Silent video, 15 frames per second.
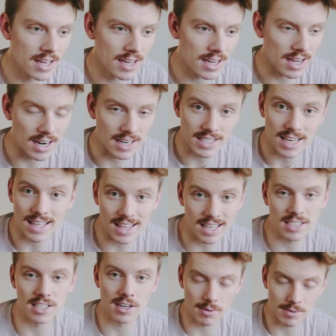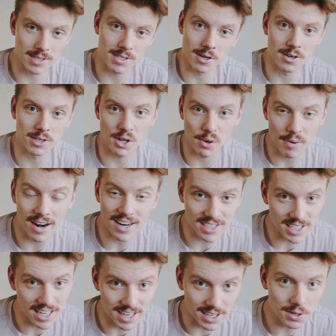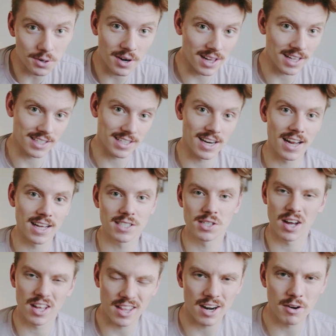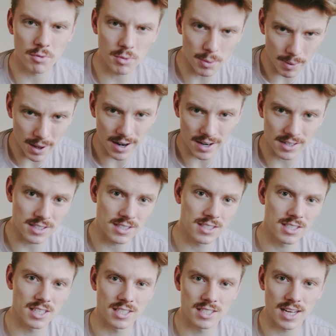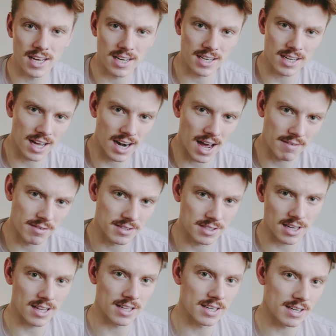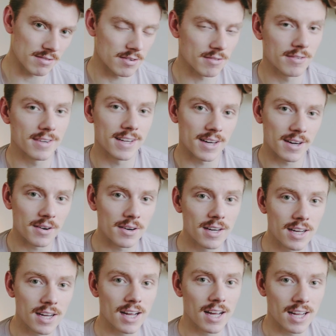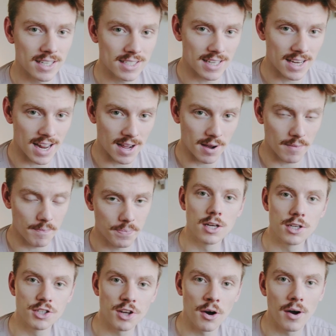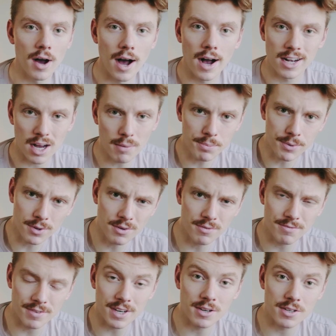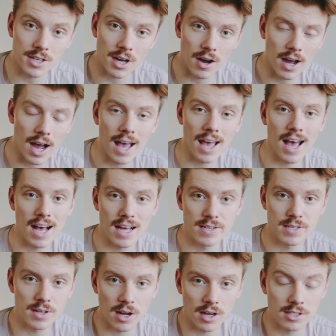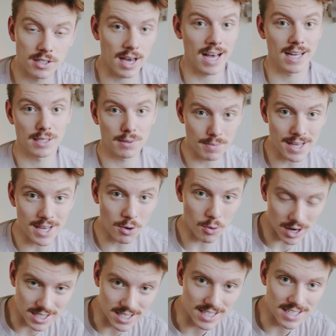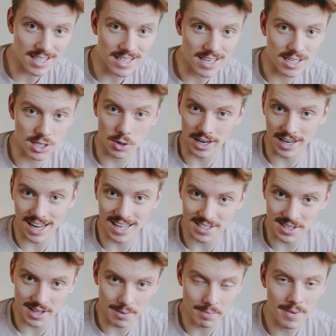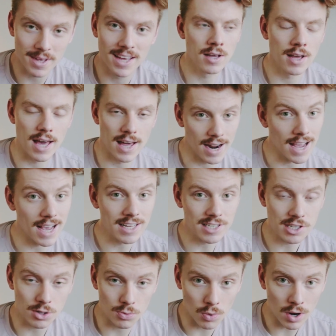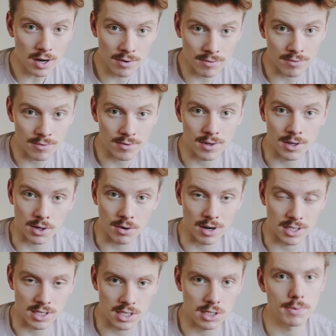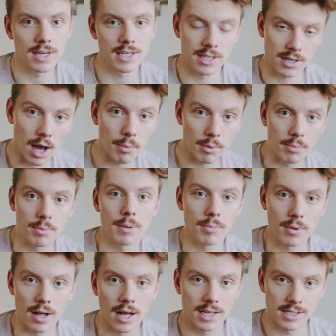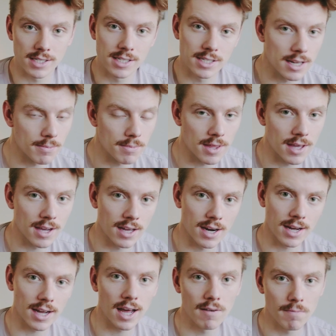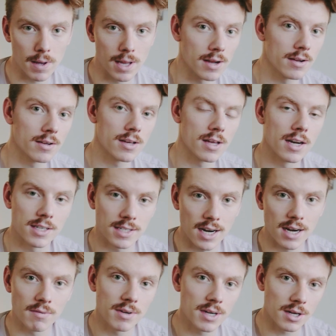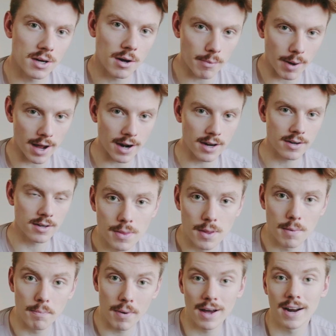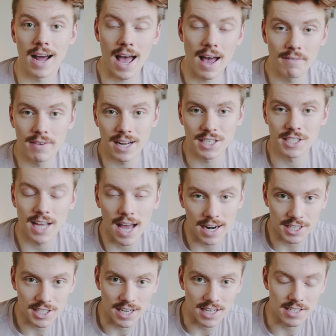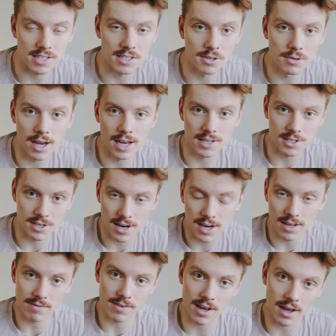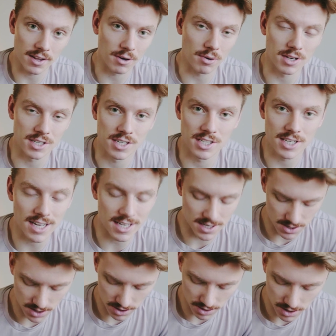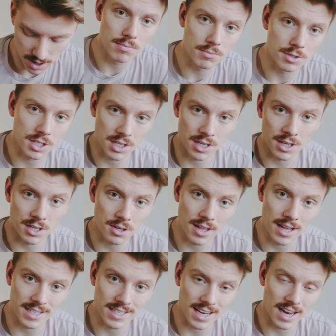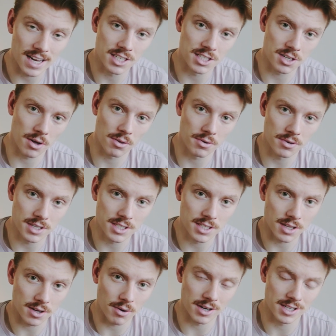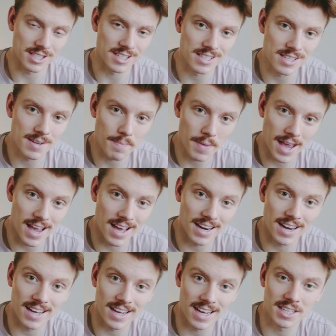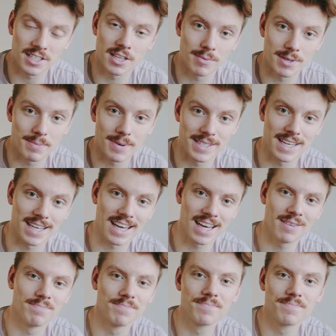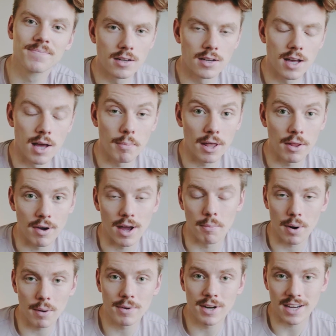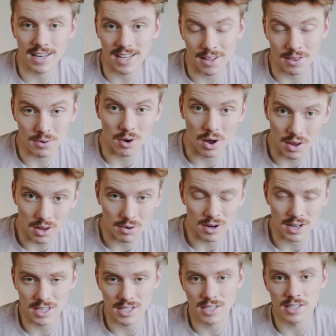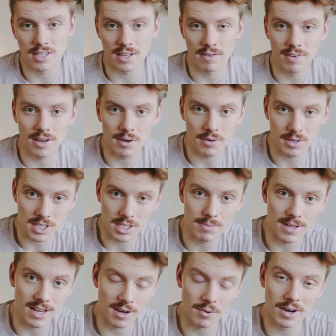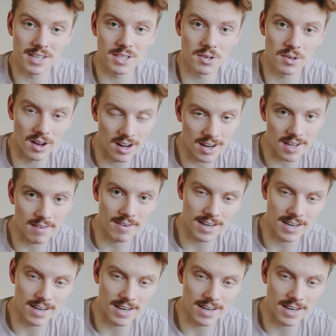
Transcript: gonna take things a little bit slower. So I'm not actually gonna do anything today. So I thought it would be better just to kind of have a slightly different video today. So a couple videos ago, I asked y'all to ask me questions so I could answer them. And I answered one of your questions because a couple people asked the same thing and I kind of made an entire video about it. But I haven't actually had a chance to answer any of the other questions yet, so I'm just gonna do that today. Just go through each of the questions and answer them as best I can. And by the way, I'm probably not gonna get through all the questions. The video would just be like way too long if I